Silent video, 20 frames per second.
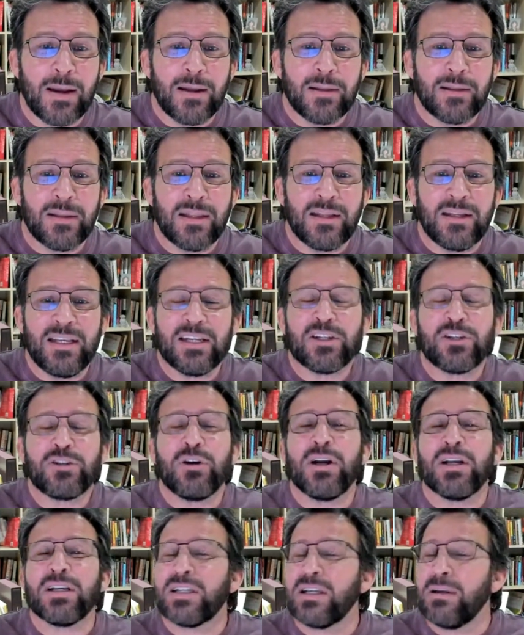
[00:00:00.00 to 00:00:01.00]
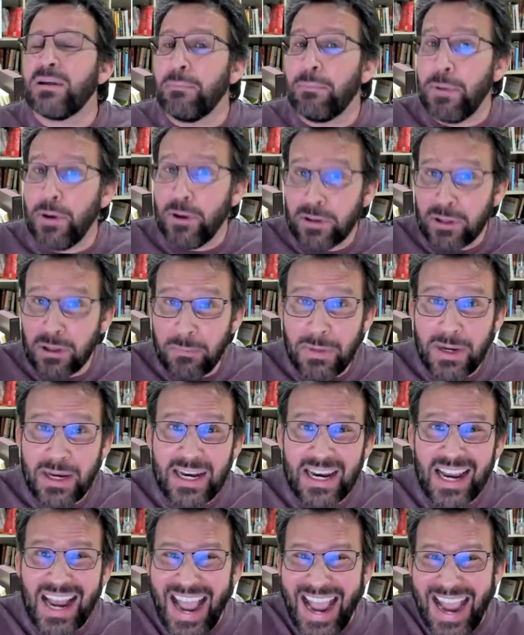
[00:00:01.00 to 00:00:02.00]
The distrust in both the
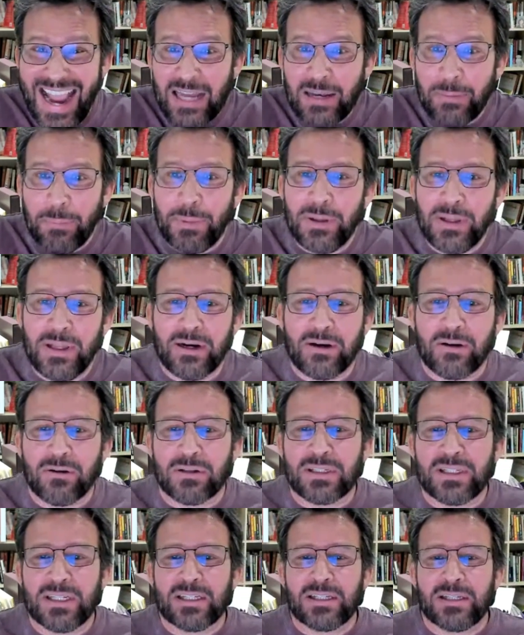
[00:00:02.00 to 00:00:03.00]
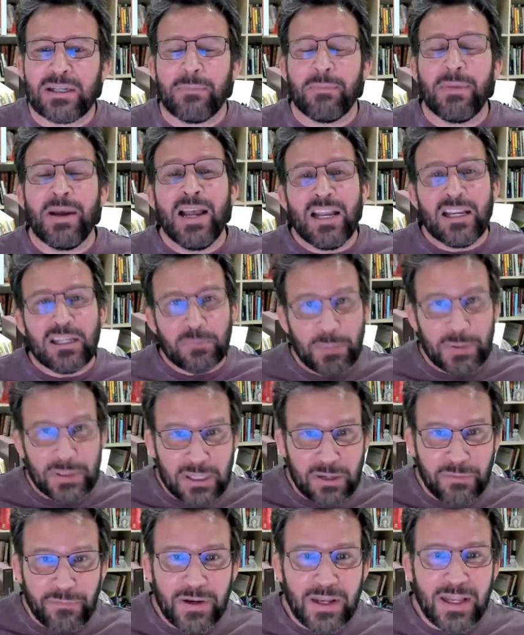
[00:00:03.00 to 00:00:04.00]
media and the political system,
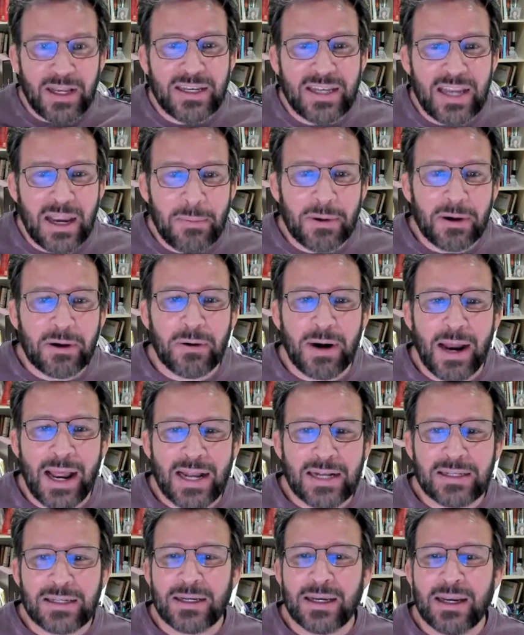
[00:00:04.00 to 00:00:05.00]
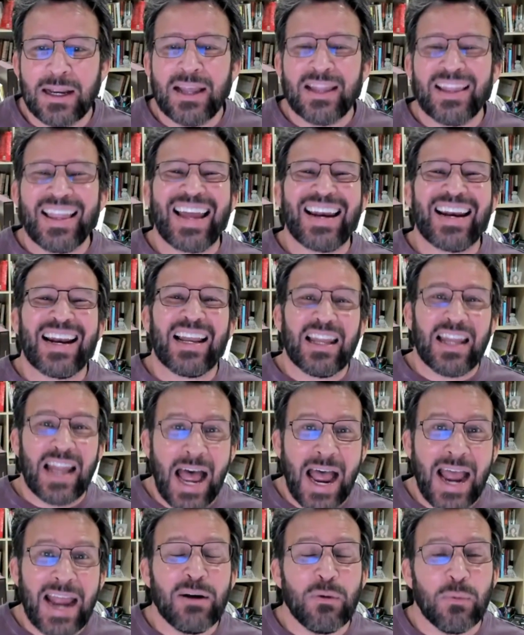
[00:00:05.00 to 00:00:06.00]
specifically Democrats that
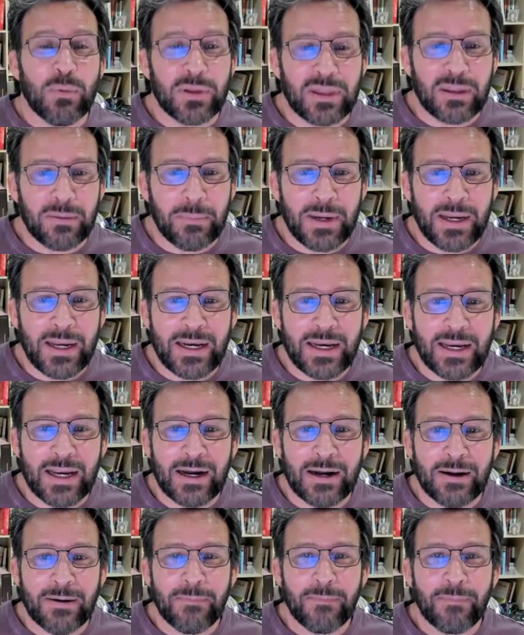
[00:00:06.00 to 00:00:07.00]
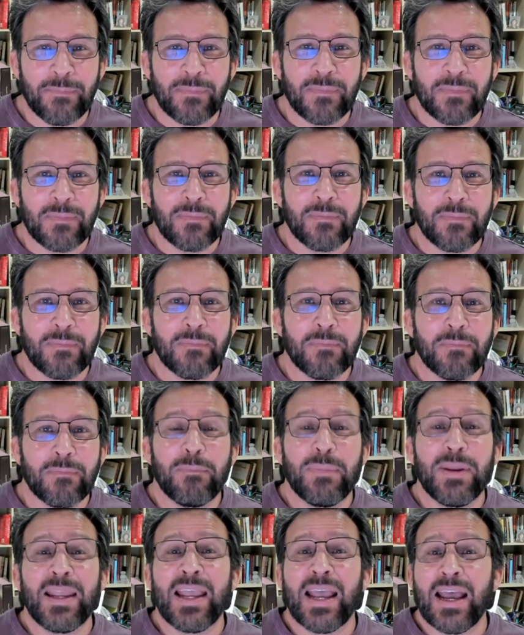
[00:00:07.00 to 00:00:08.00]
align with the media,
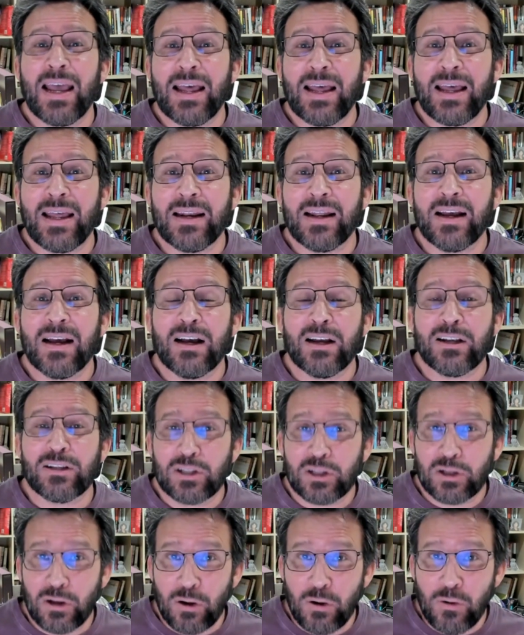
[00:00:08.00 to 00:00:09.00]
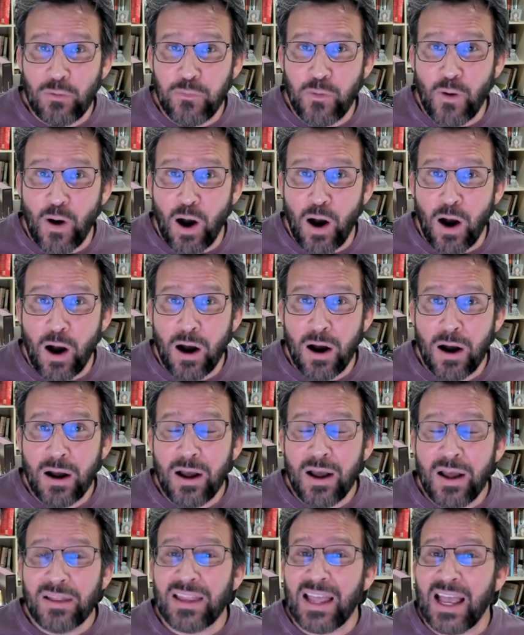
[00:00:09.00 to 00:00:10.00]
began a slow fall
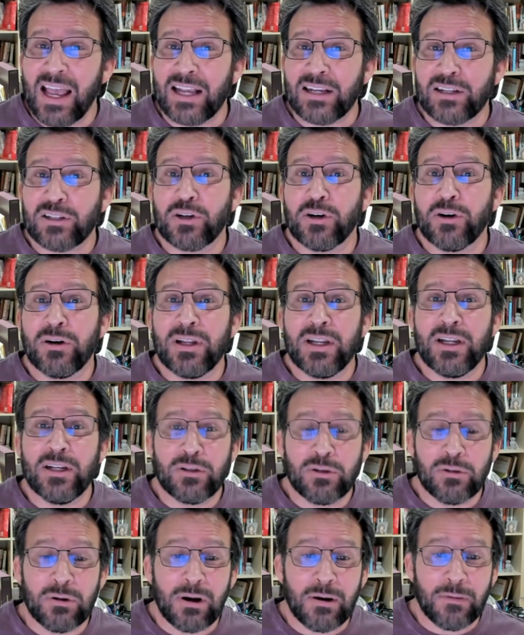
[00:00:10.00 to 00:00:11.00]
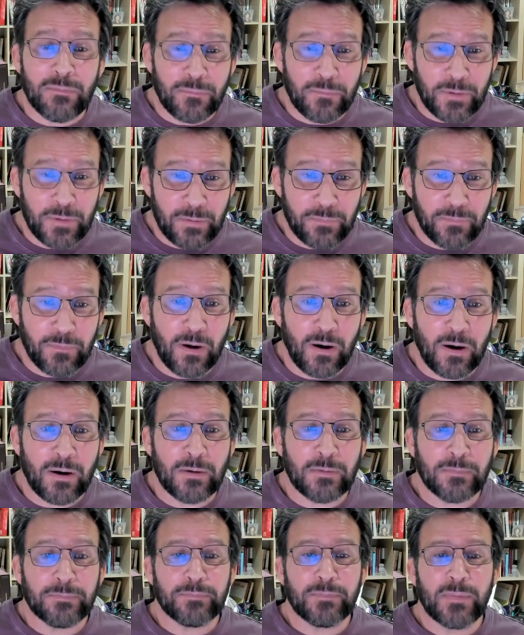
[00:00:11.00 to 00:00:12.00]
that has turned into a free fall.
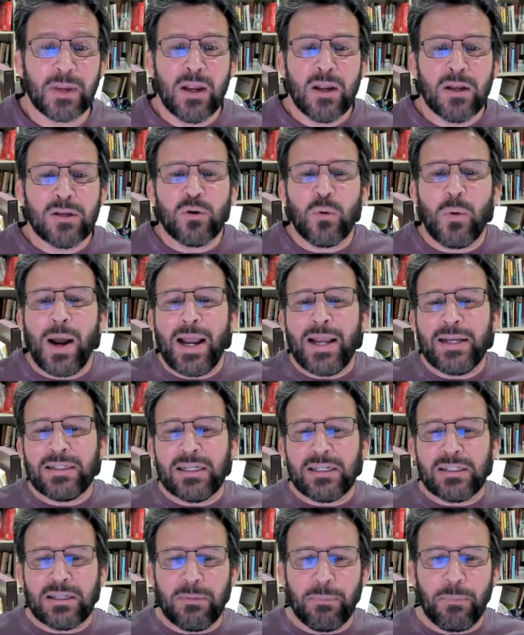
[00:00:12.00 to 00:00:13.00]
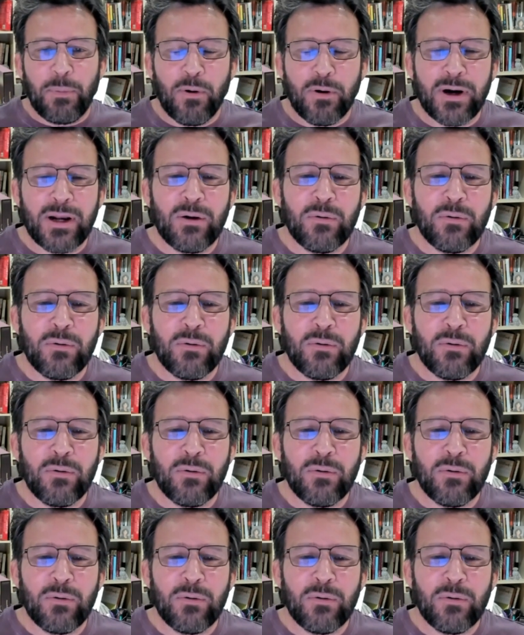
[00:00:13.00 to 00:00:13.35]
So why is this important?